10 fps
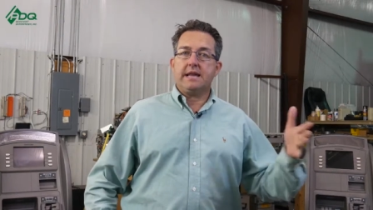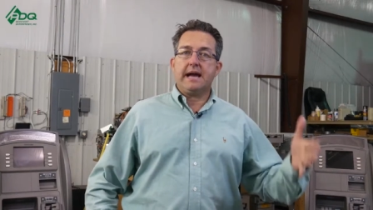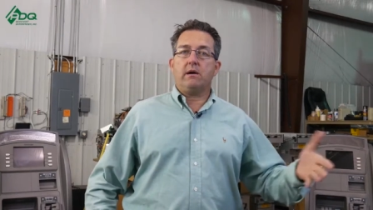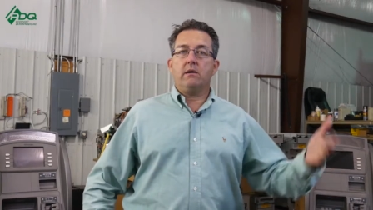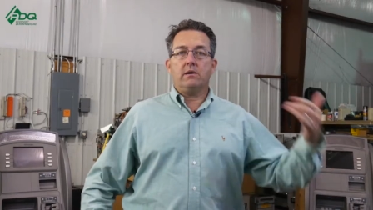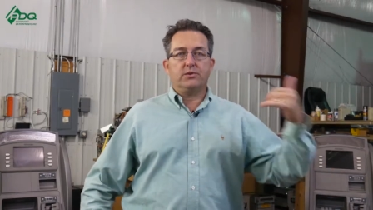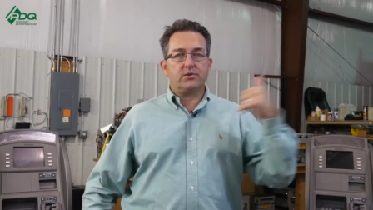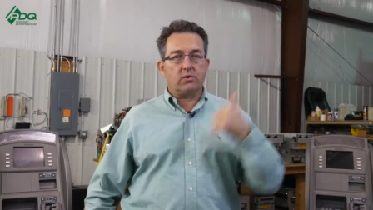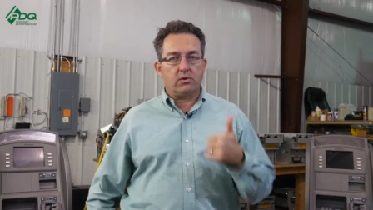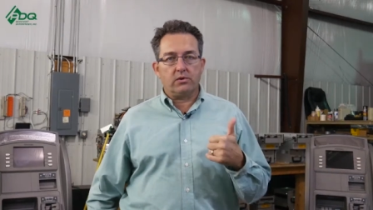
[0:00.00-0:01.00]
Now,
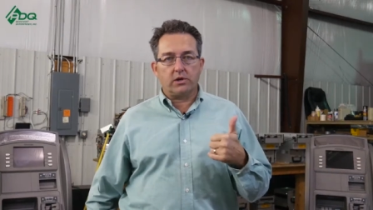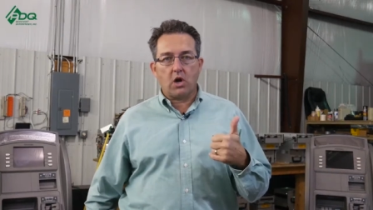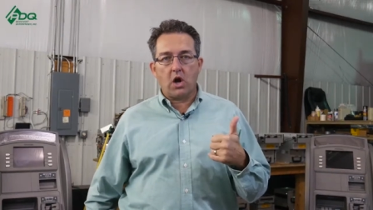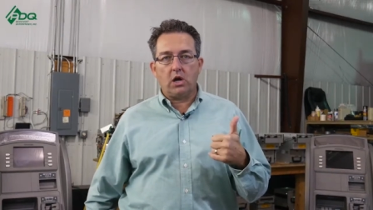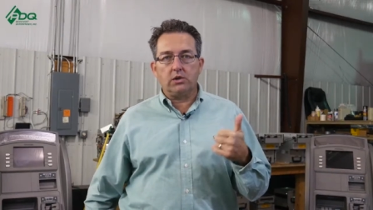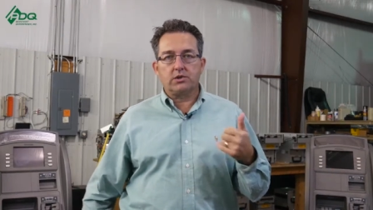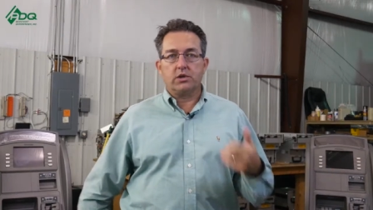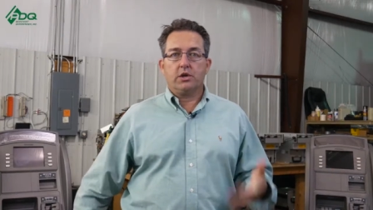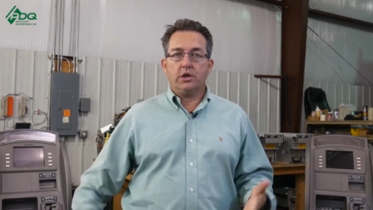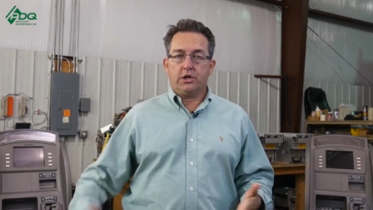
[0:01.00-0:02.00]
store owner calls,
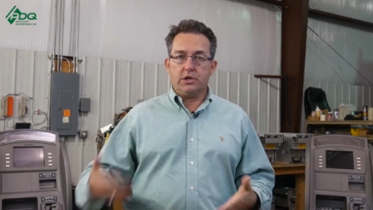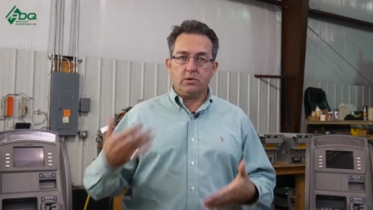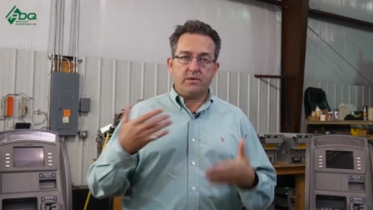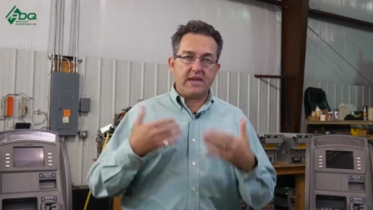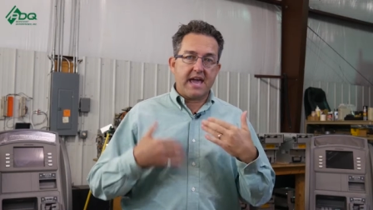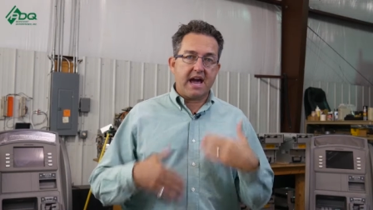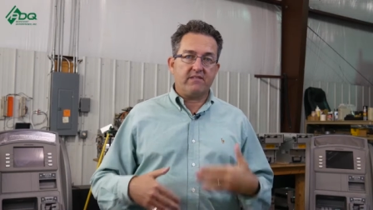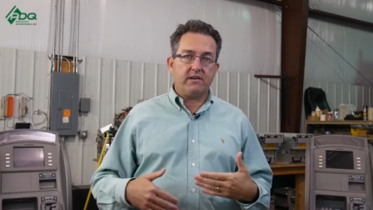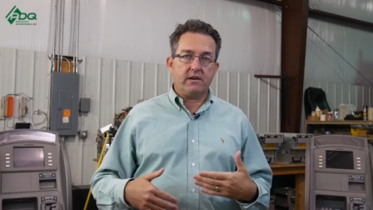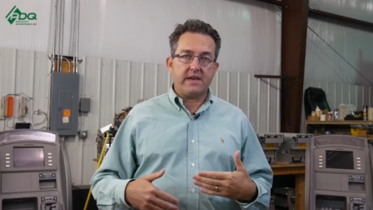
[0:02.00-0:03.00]
you they
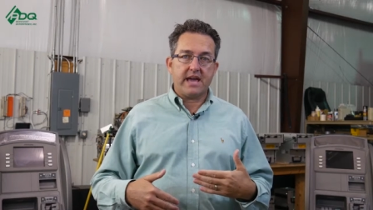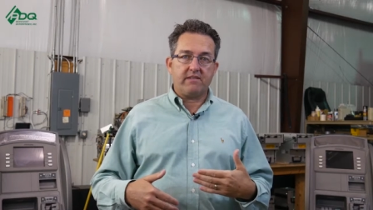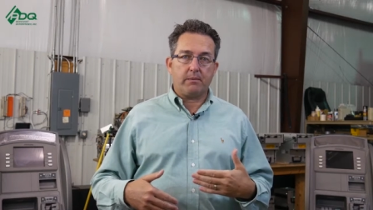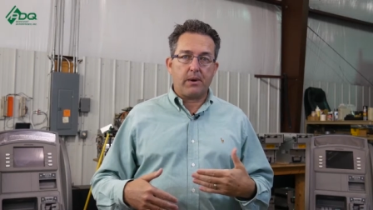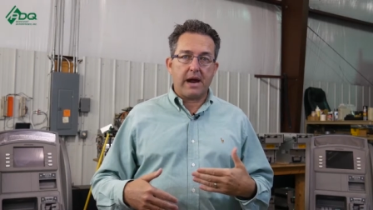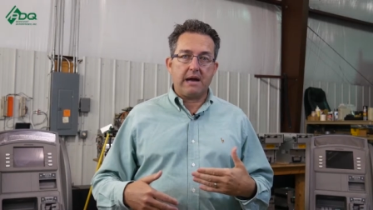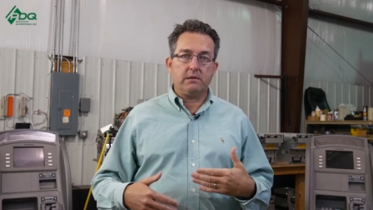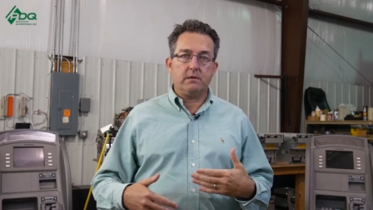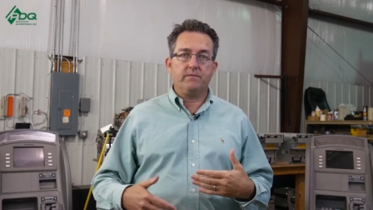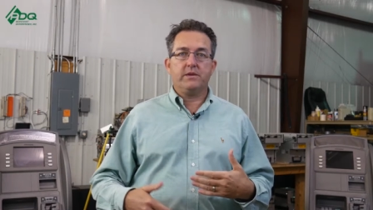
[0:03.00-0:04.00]
have a they have a
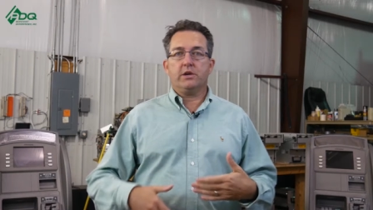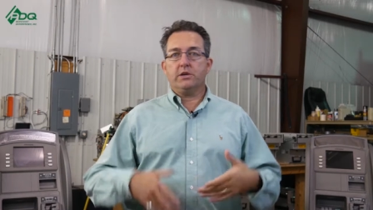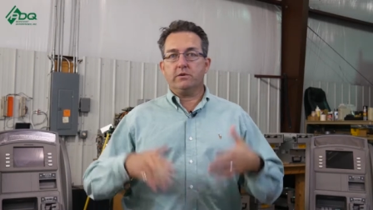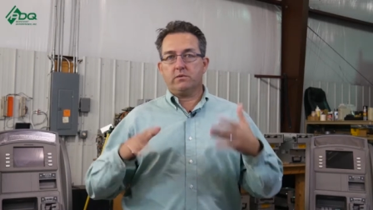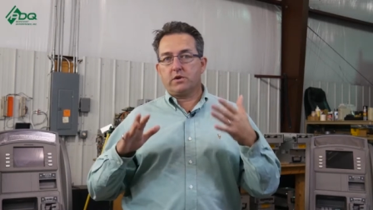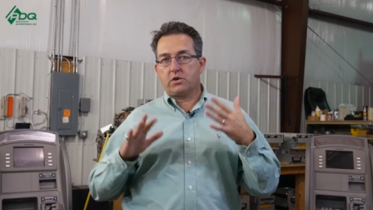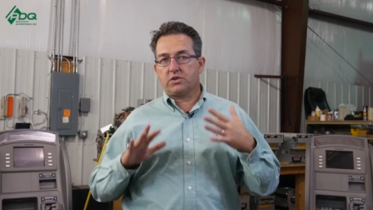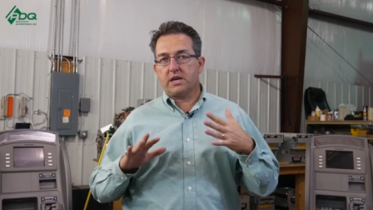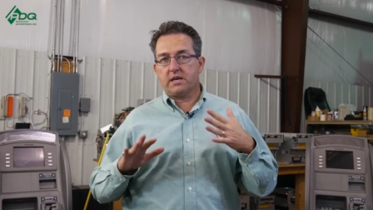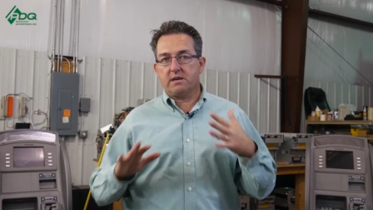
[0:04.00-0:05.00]
problem. You
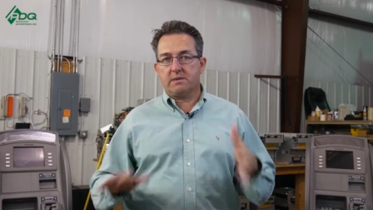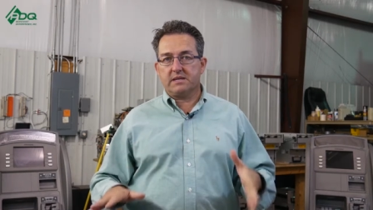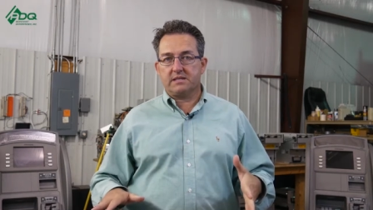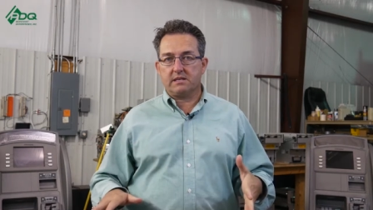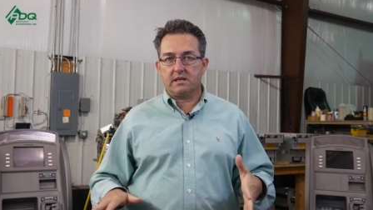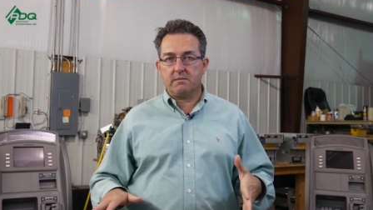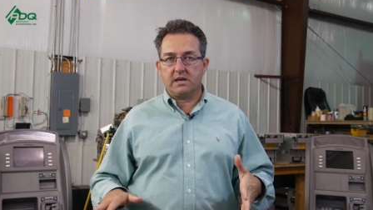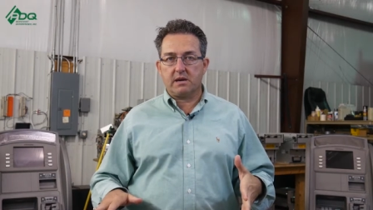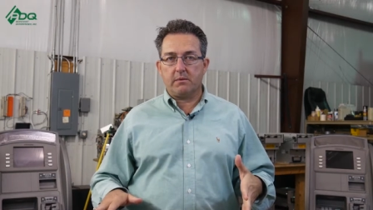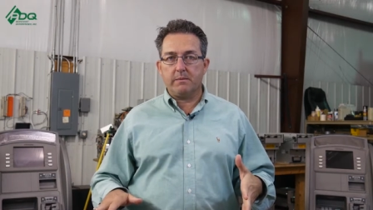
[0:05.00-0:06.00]
say, give me a give me
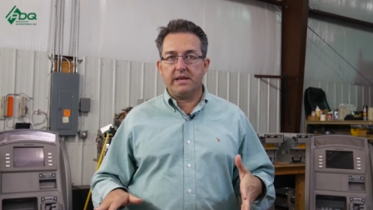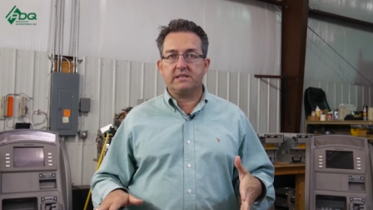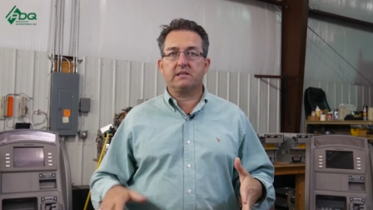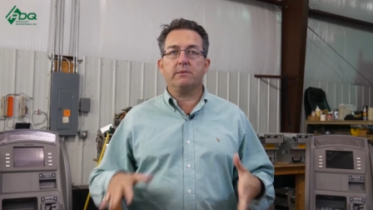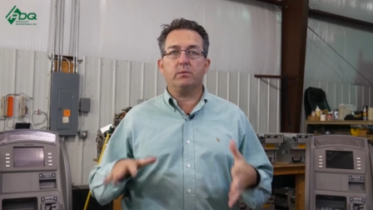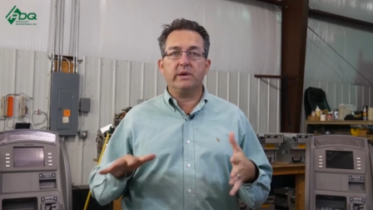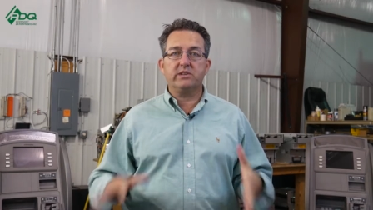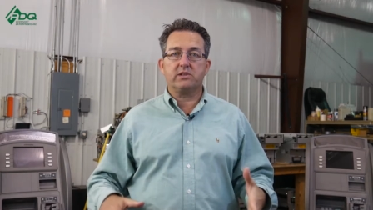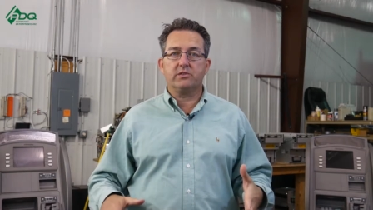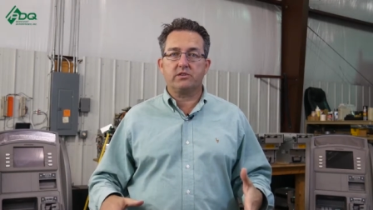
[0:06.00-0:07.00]
a couple minutes. Let me
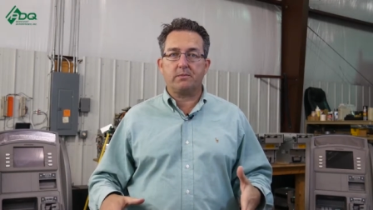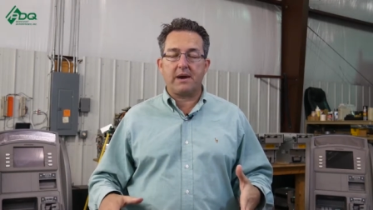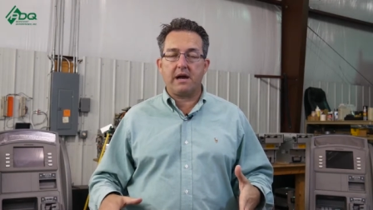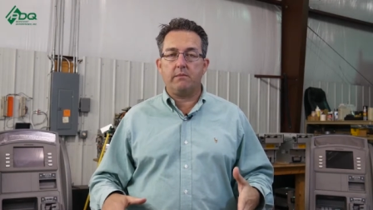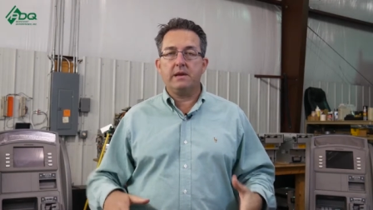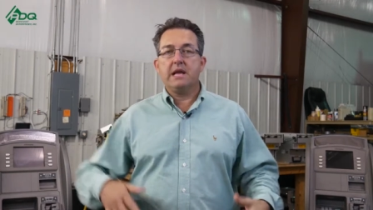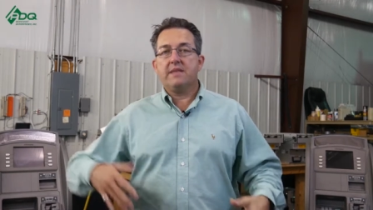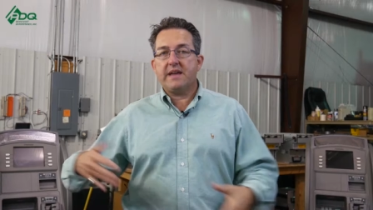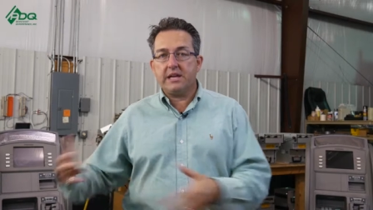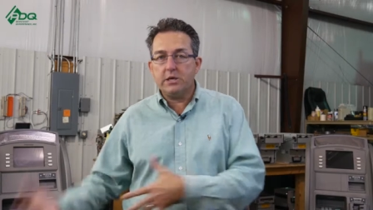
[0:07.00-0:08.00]
research the problem.
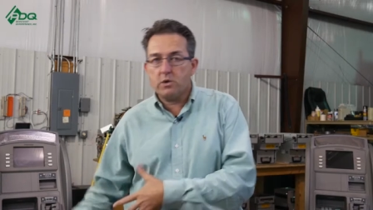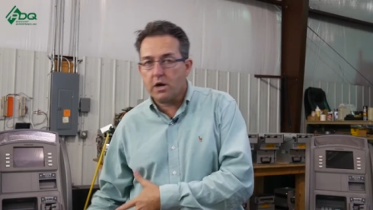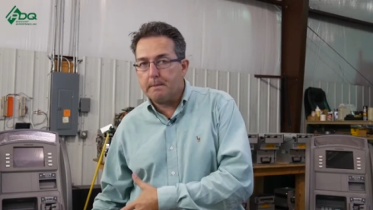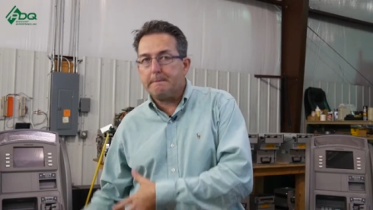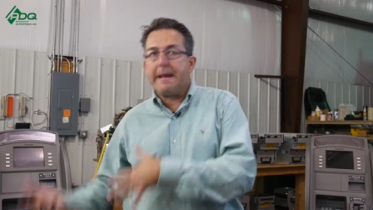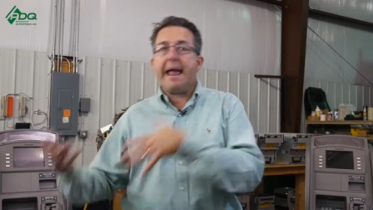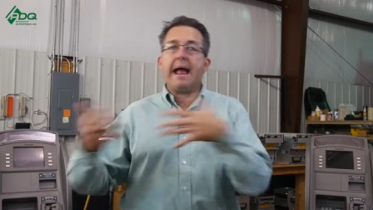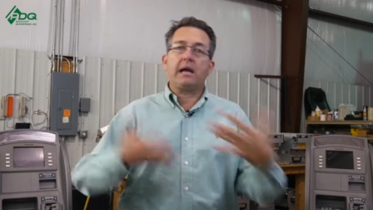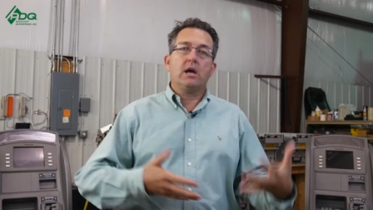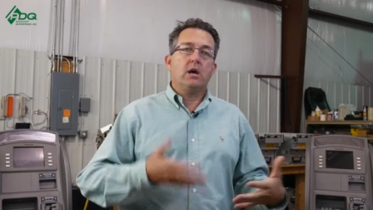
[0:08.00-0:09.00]
Now you come
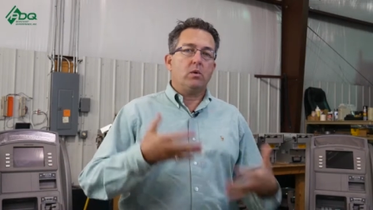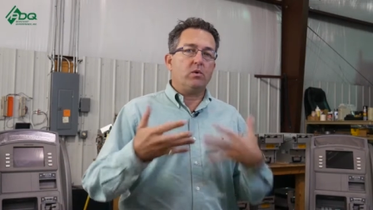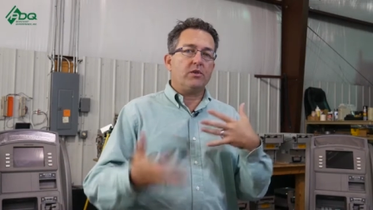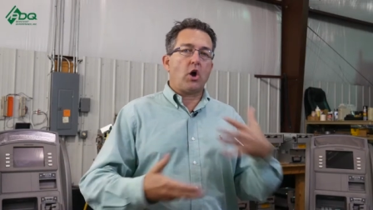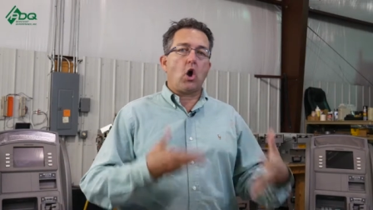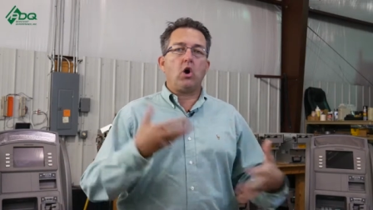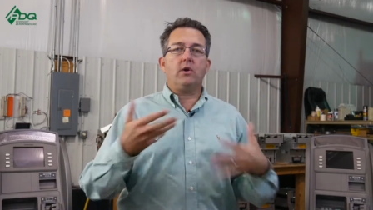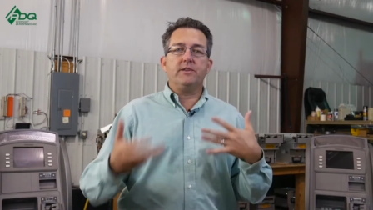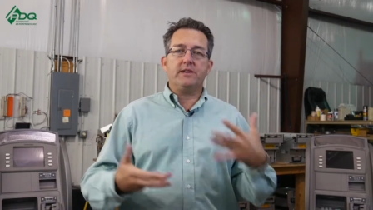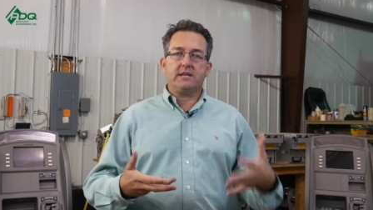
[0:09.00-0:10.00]
back with
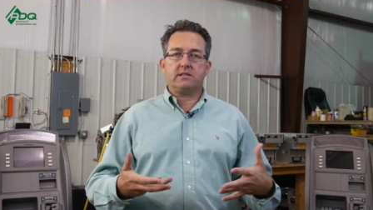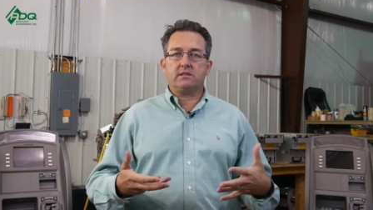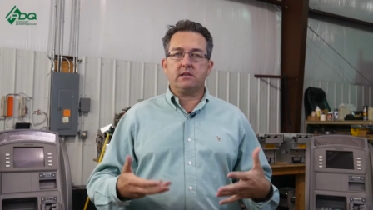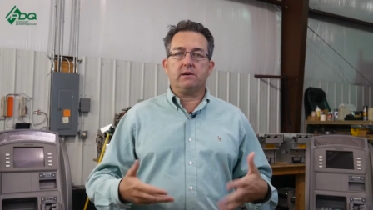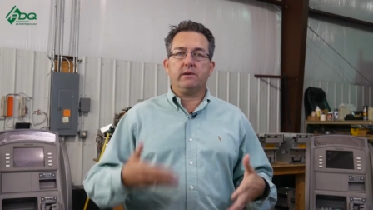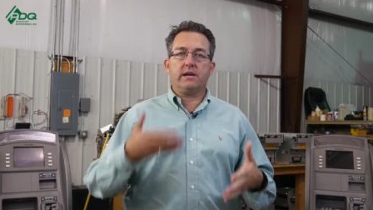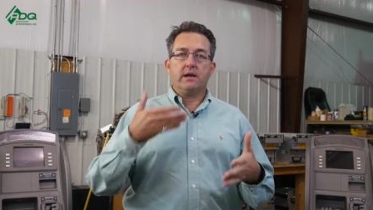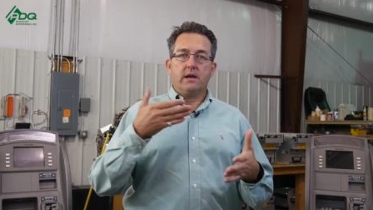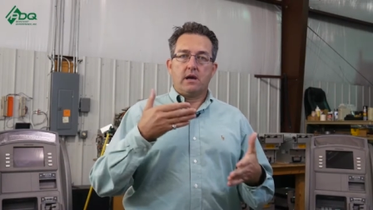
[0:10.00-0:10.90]
all the necessary